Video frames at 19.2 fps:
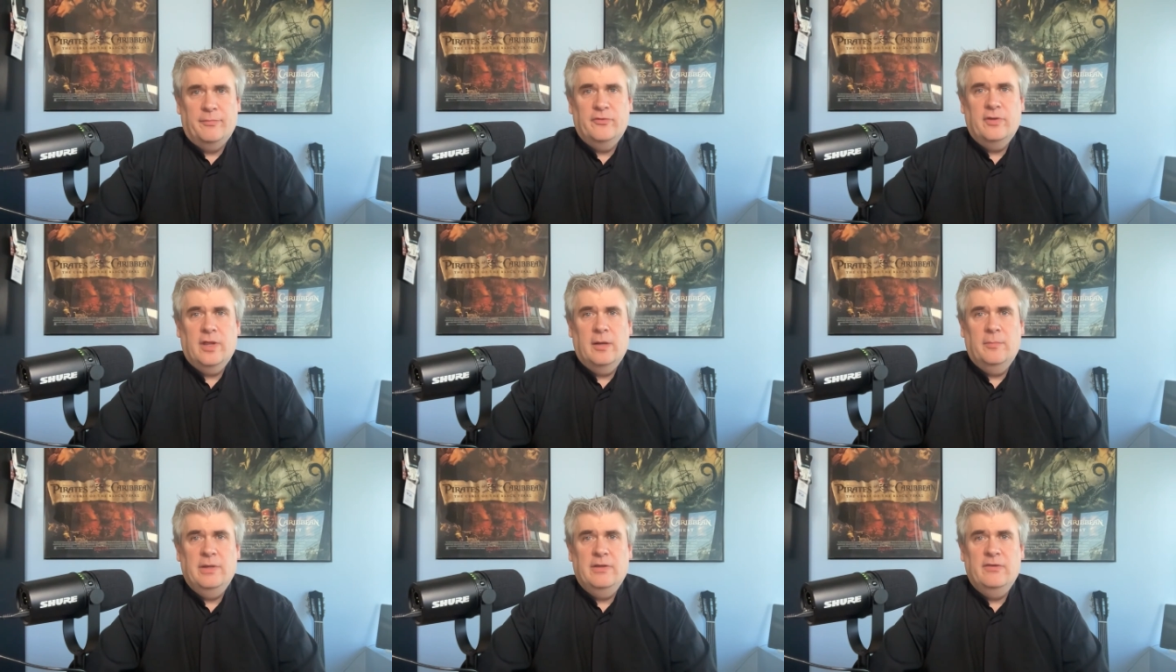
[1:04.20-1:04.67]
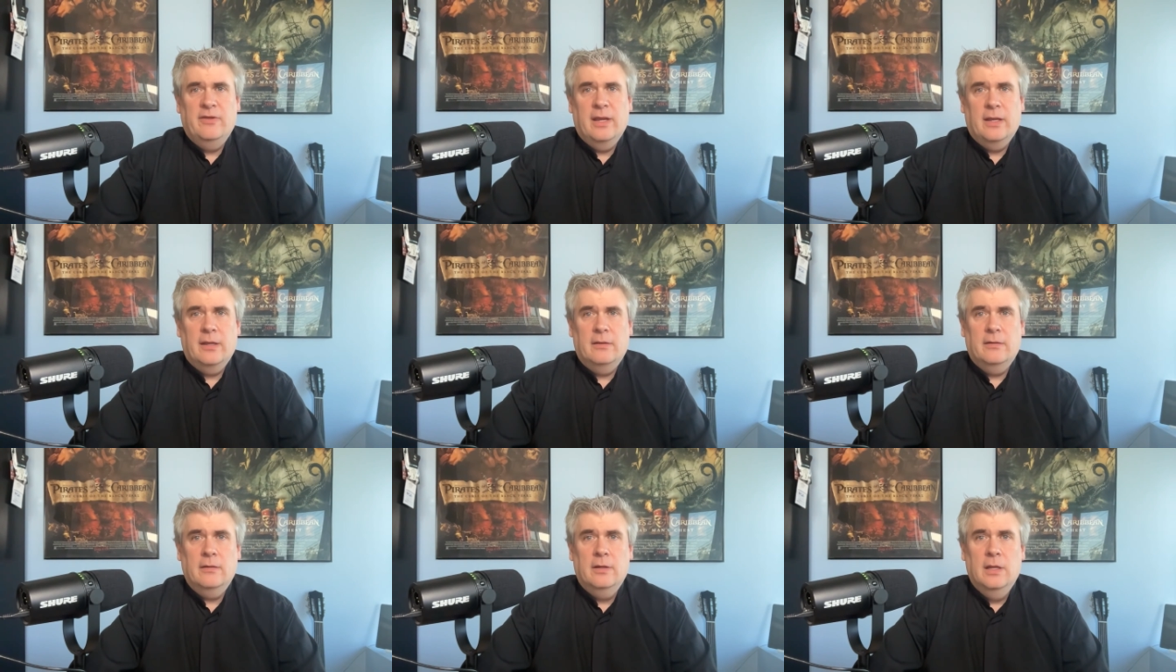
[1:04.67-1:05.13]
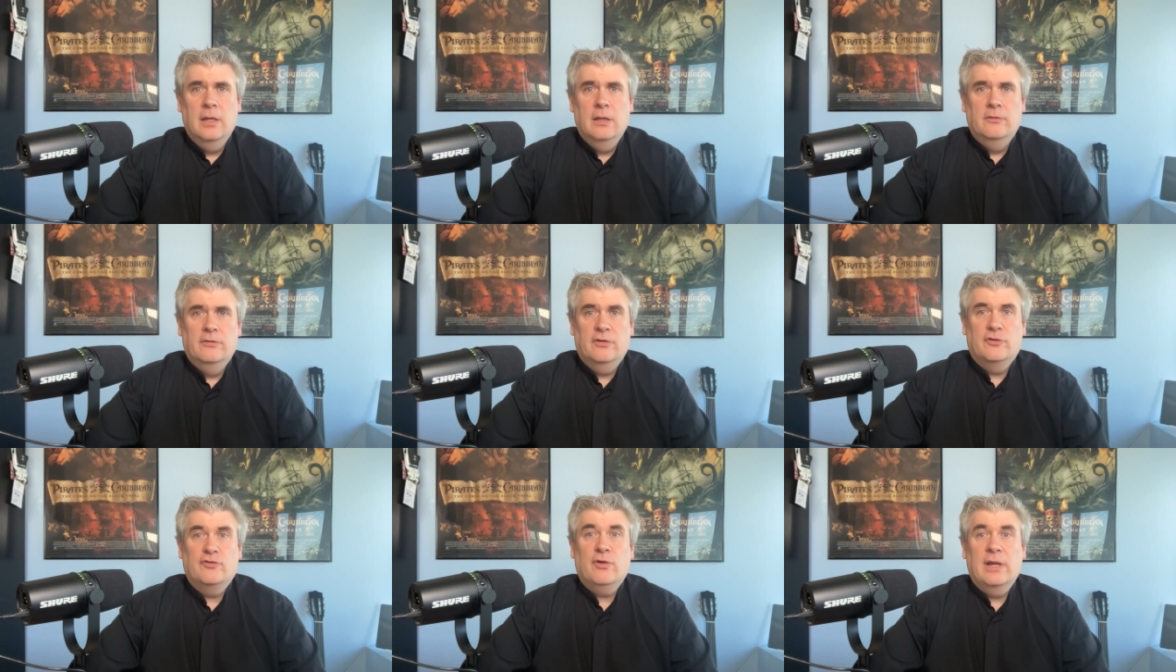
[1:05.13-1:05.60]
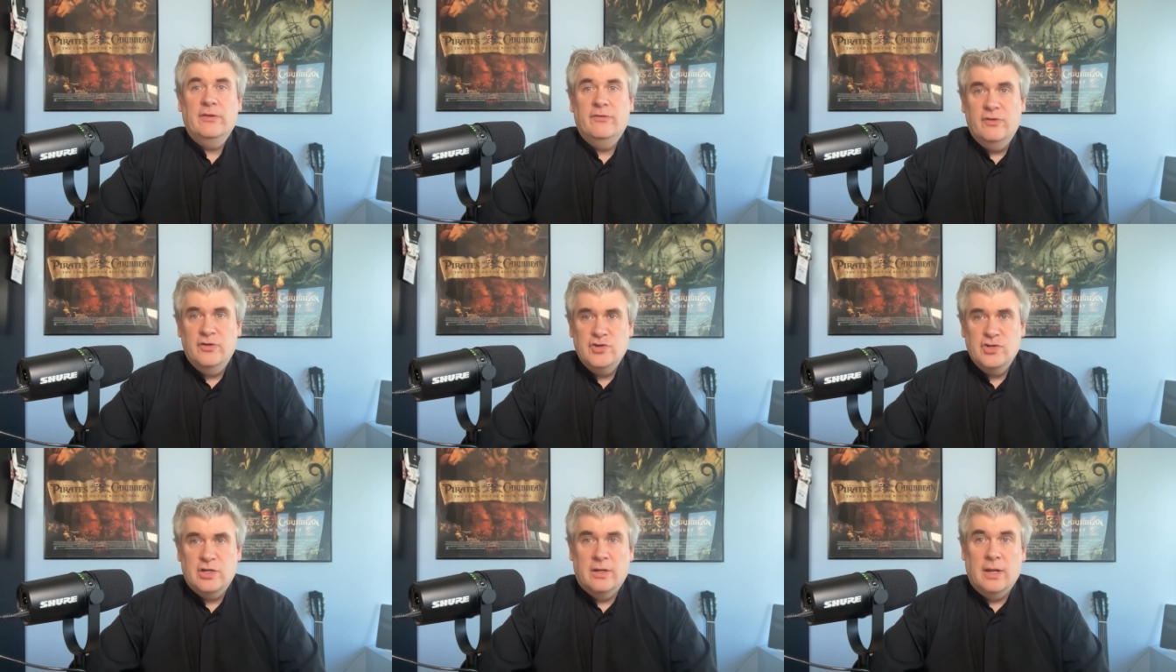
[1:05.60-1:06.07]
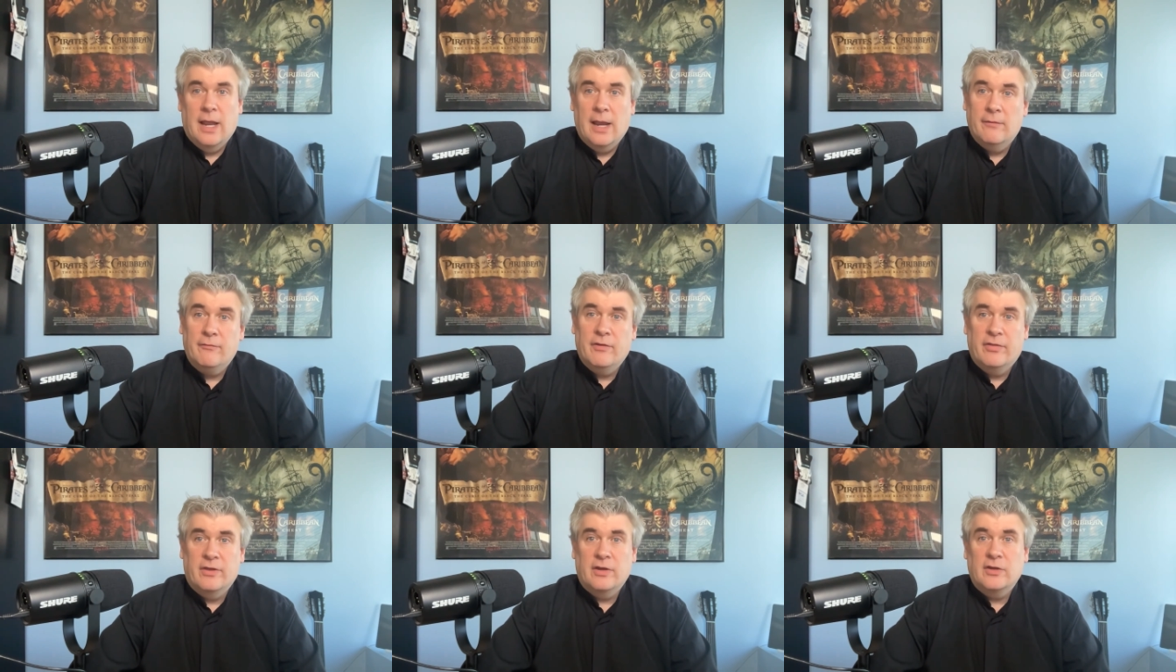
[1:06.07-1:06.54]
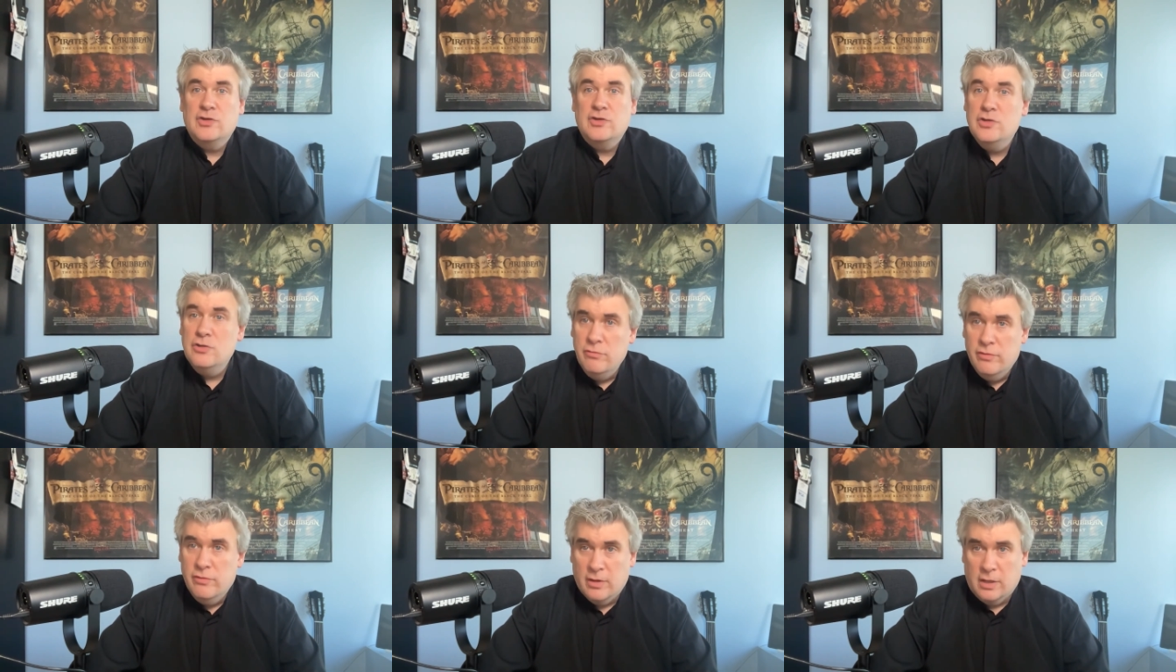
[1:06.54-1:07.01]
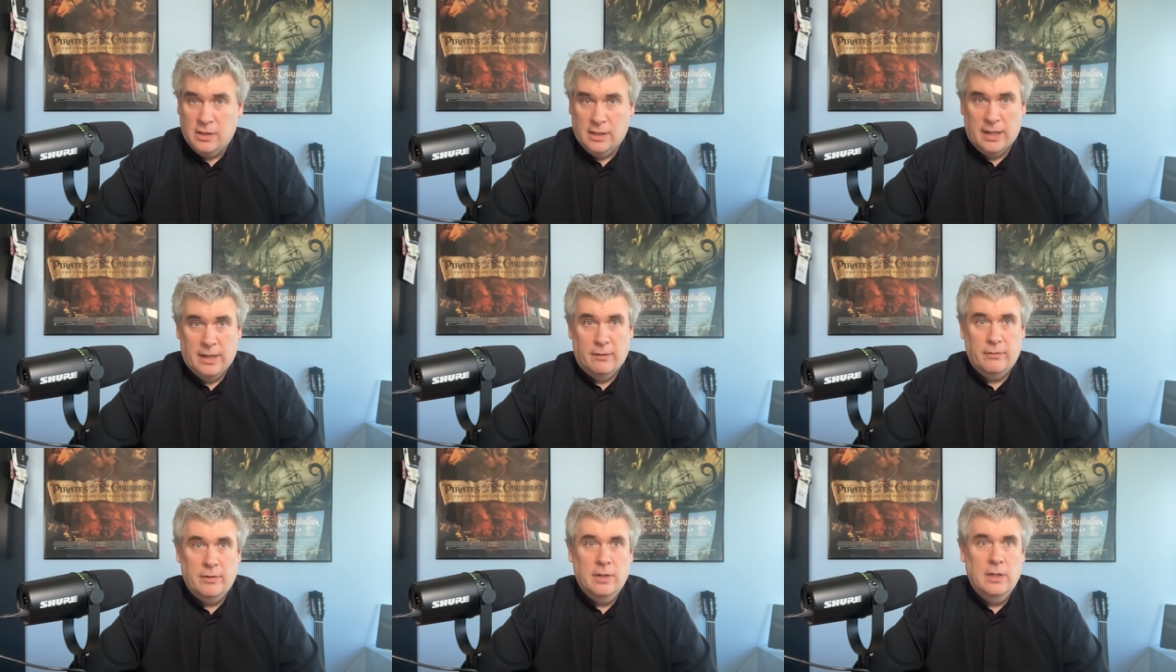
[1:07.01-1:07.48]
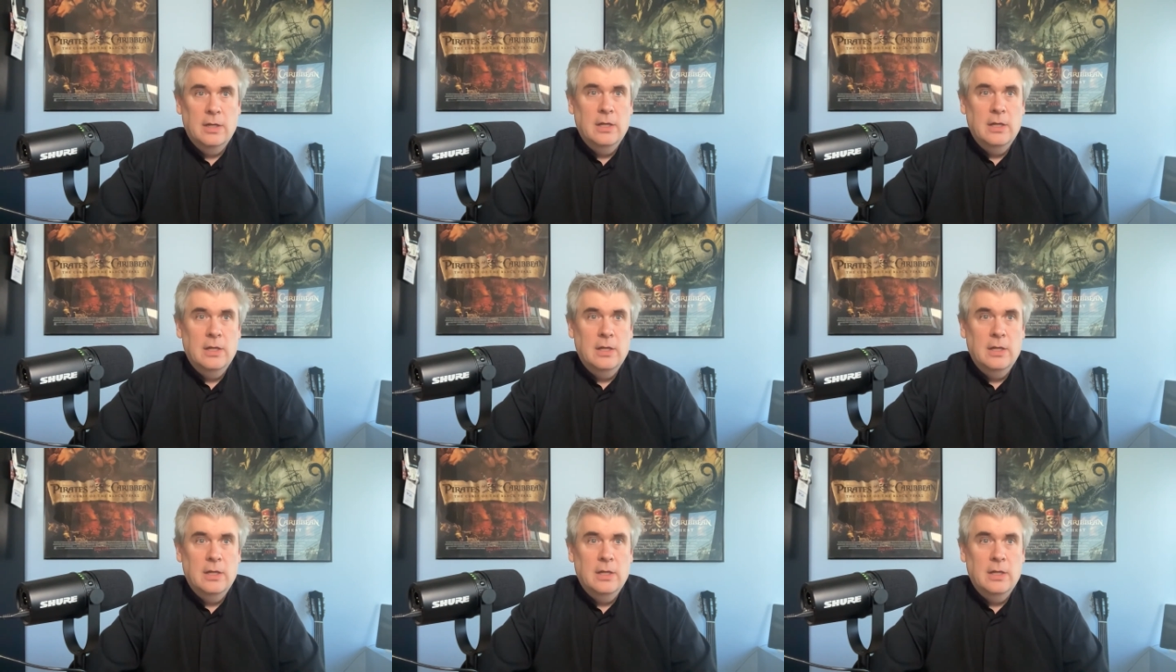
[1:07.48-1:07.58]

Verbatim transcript: can be taken to transition everything to the cloud.